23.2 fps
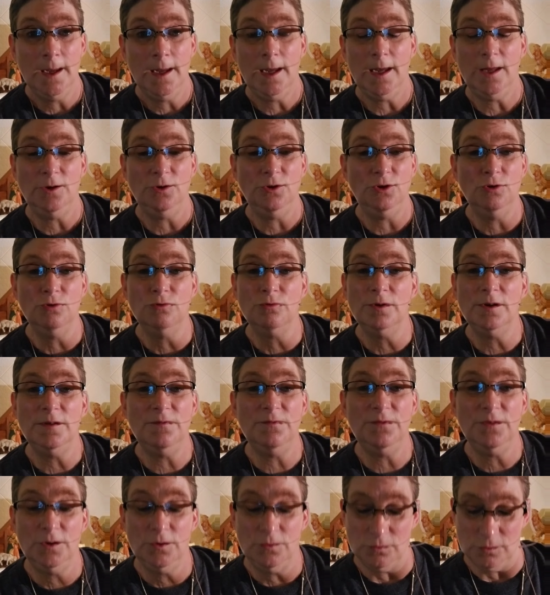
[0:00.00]
and you
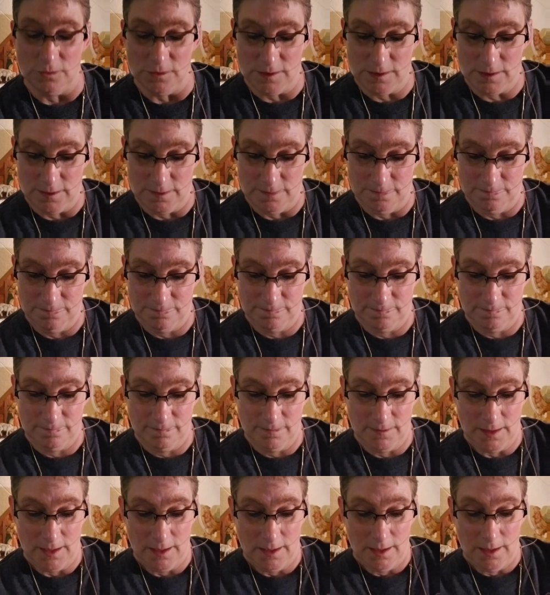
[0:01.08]
refused.
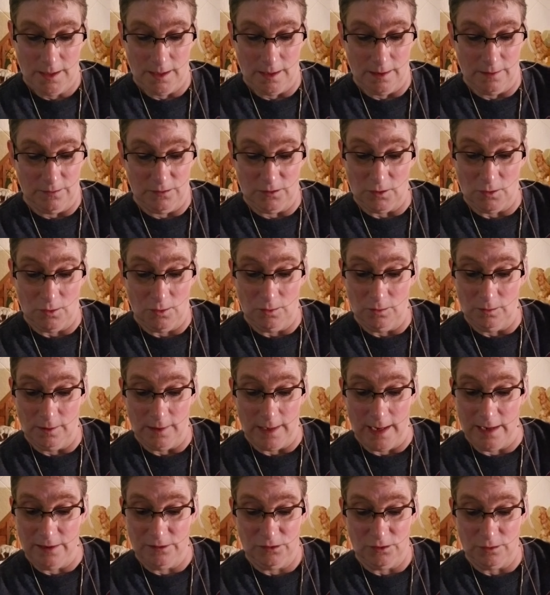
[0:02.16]
And so
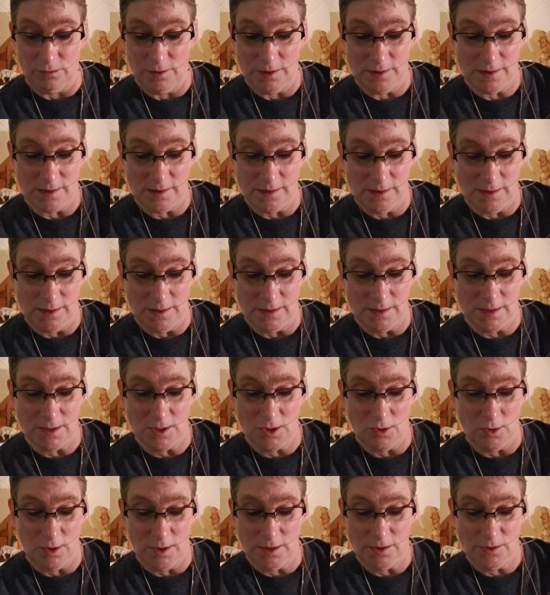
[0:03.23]
Lazarus isn't
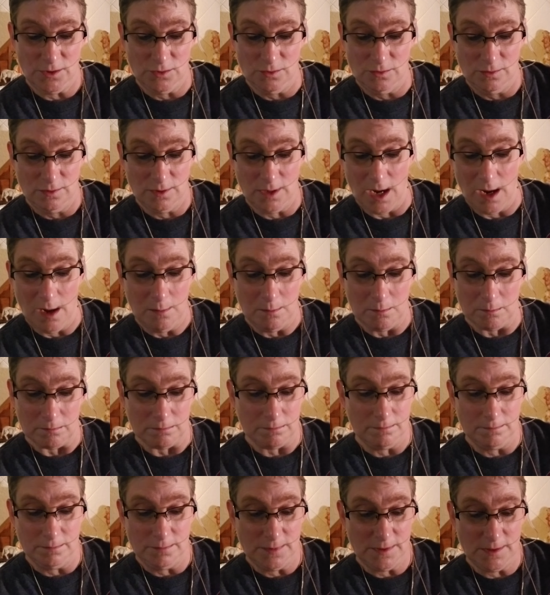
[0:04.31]
going to come
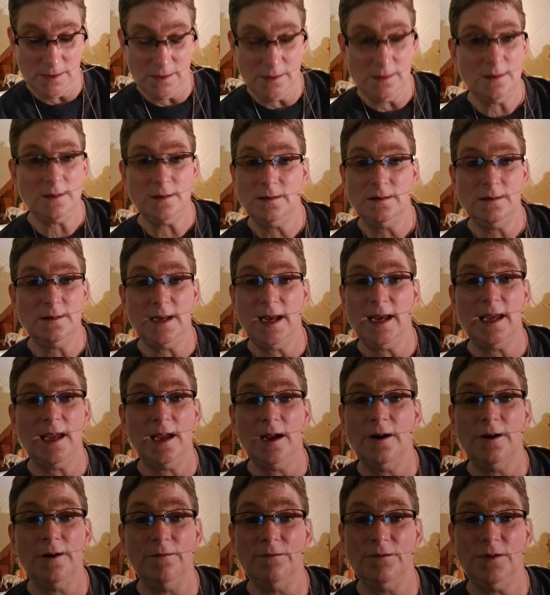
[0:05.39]
take
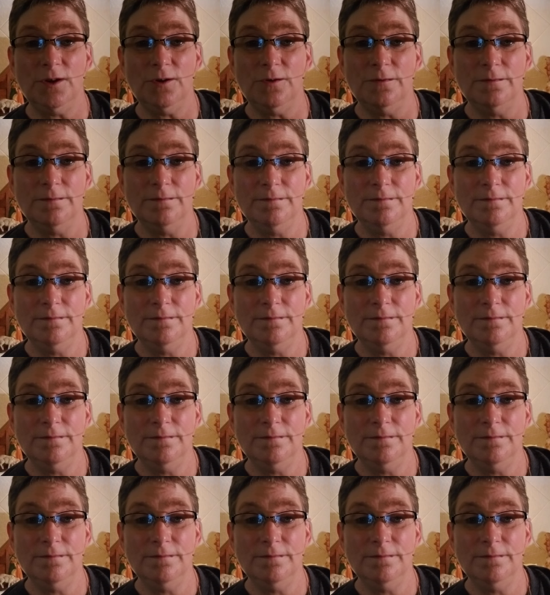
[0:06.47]
care of you.